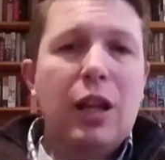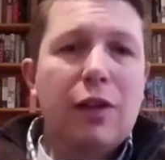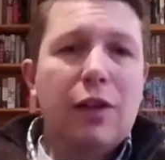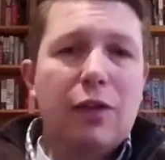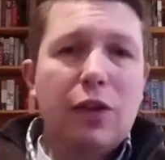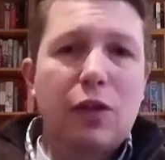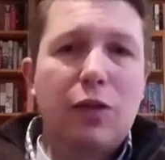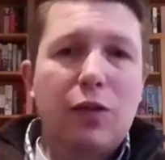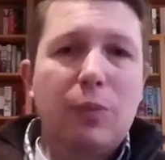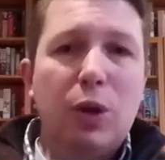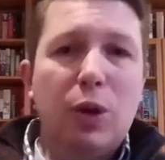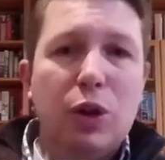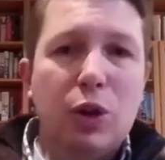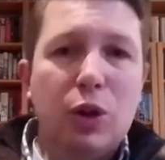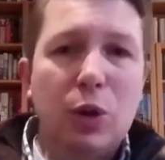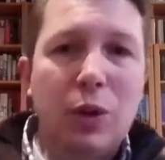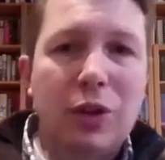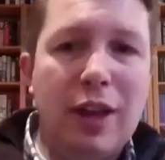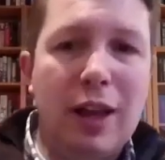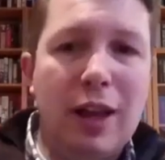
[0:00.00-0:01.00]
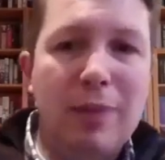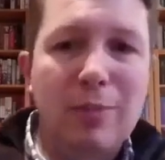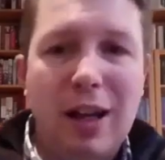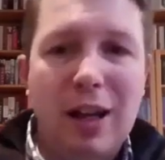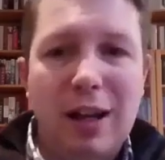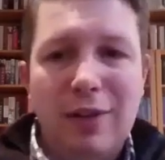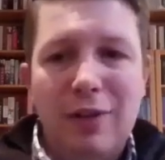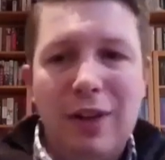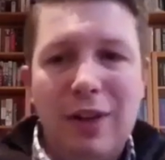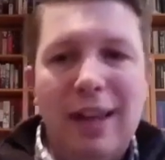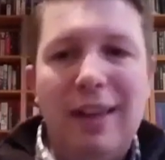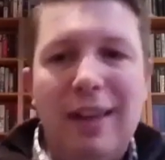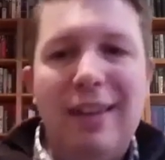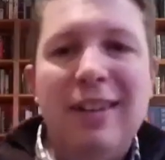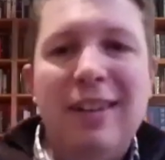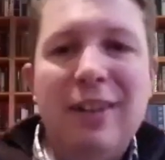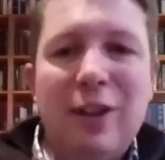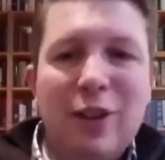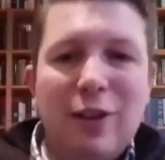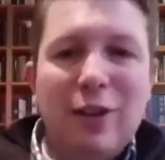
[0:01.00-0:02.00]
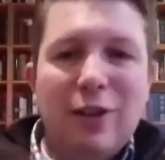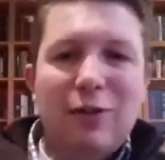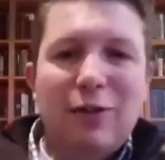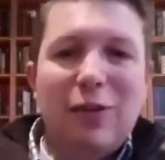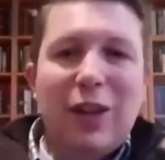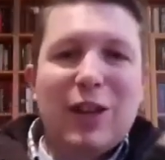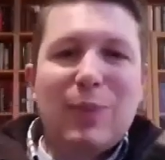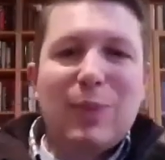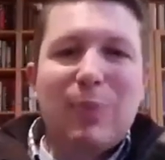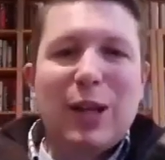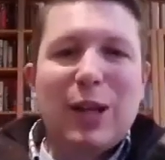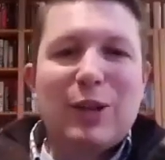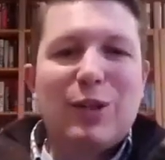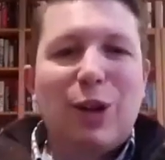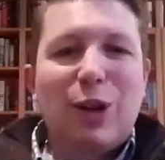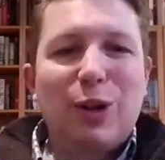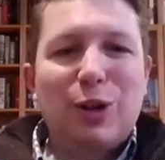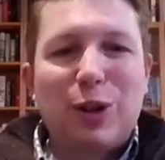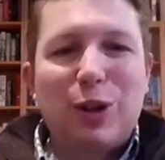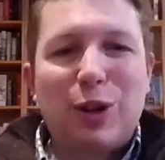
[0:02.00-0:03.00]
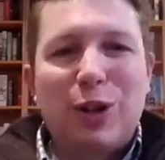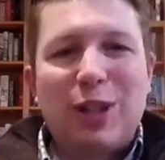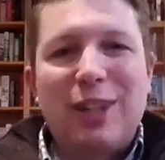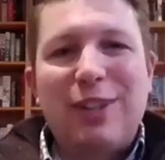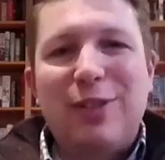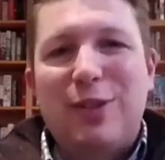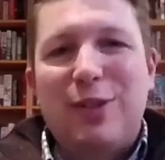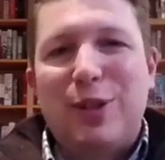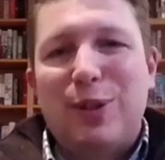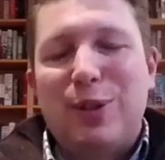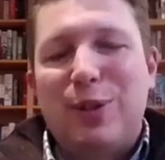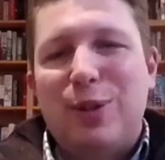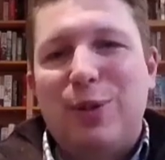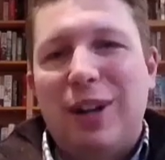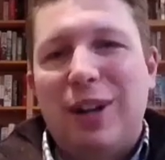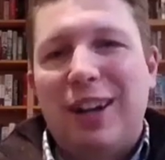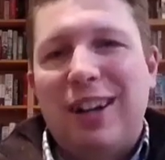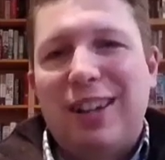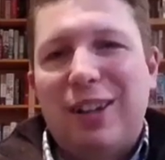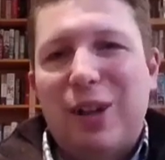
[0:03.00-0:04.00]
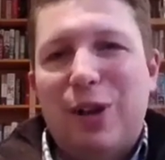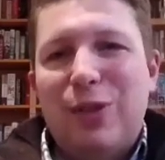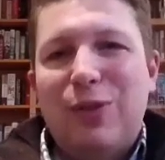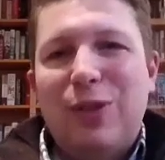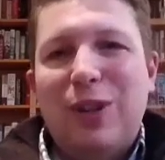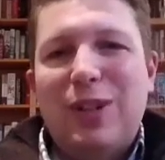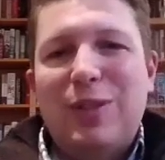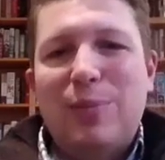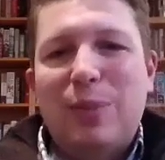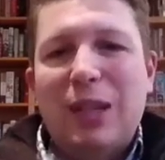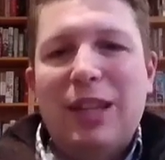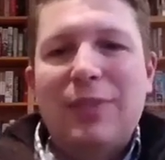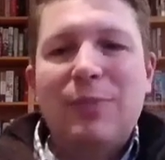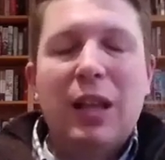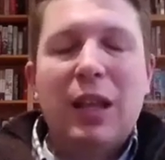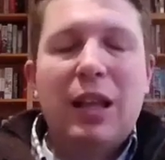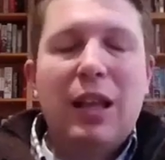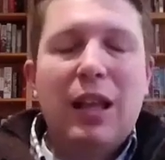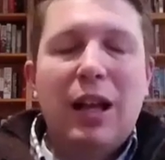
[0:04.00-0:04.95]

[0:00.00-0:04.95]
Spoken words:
If you're familiar with them, kind of a faith-based alternative to GoFundMe.